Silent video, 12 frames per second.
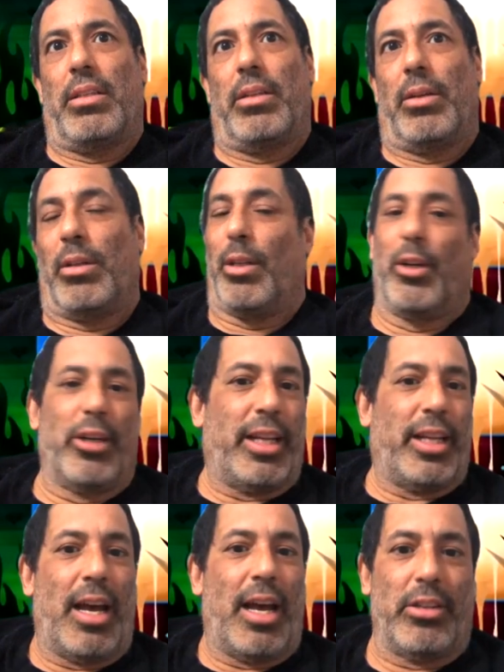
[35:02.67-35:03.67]
you know,
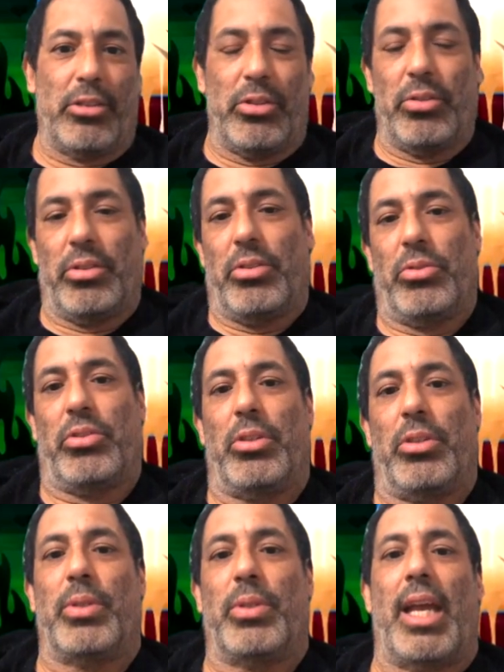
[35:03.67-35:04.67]
learning how to use
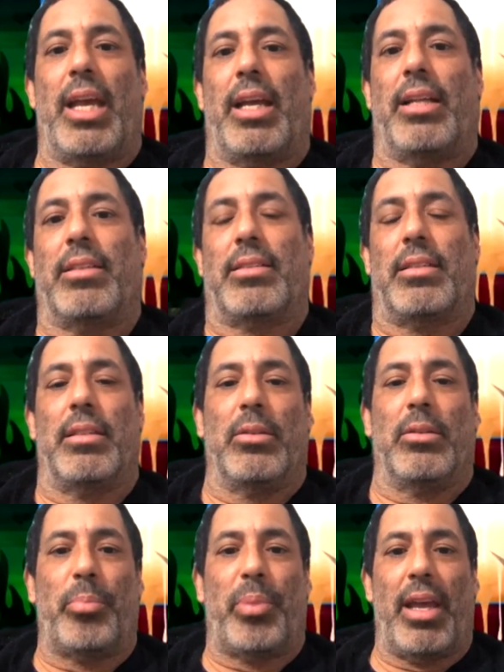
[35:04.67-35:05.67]
the new cans, the
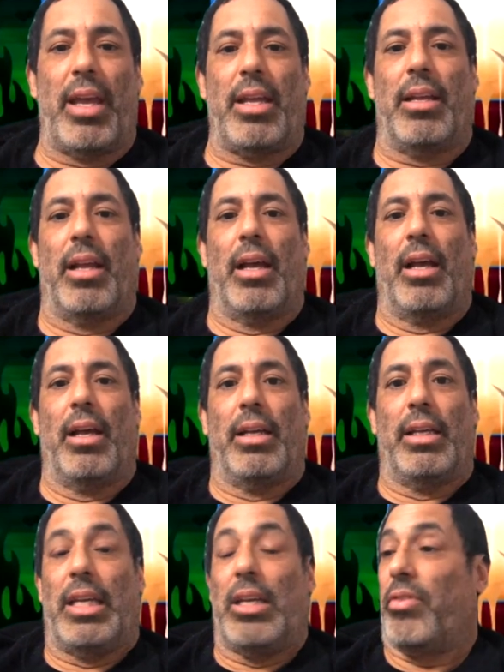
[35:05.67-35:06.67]
new paint,
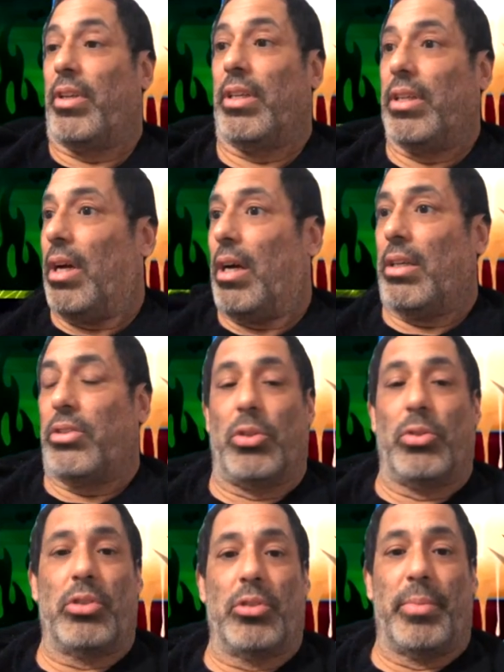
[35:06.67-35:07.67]
even
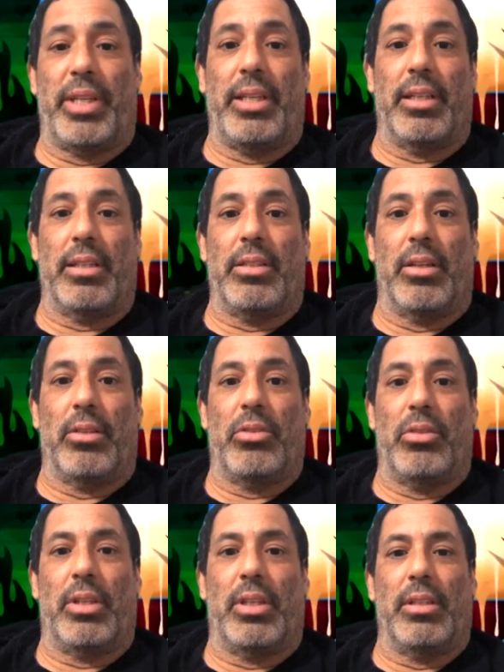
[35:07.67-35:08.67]
social media, you
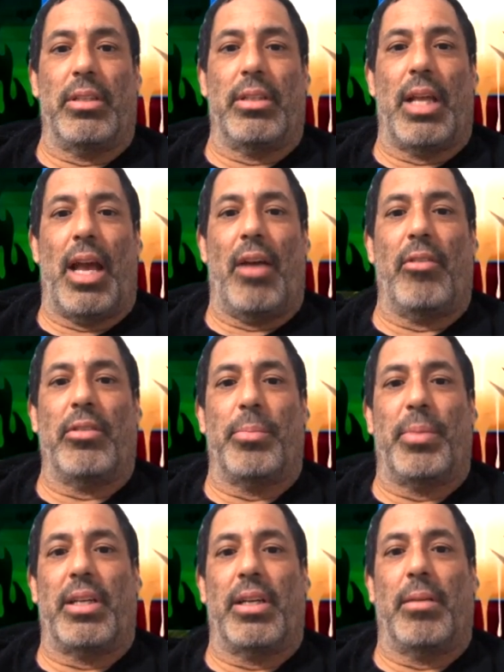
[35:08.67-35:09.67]
know, having
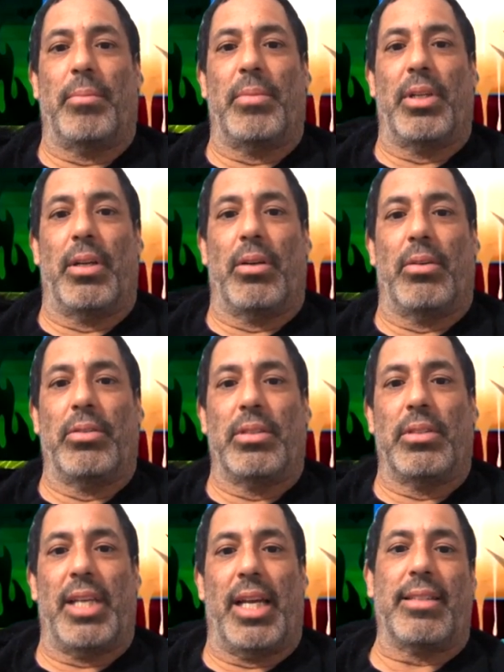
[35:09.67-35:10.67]
to become, you know,
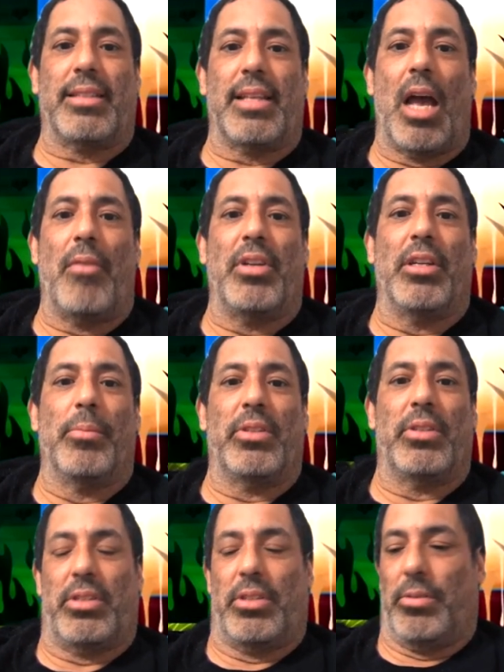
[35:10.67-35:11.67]
tech savvy
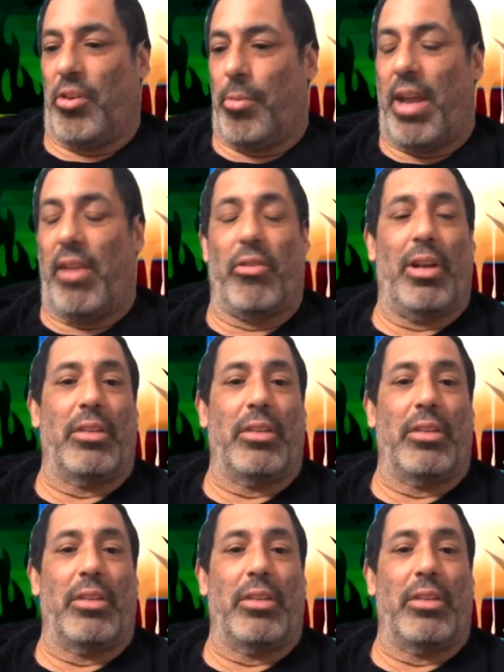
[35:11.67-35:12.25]
to remain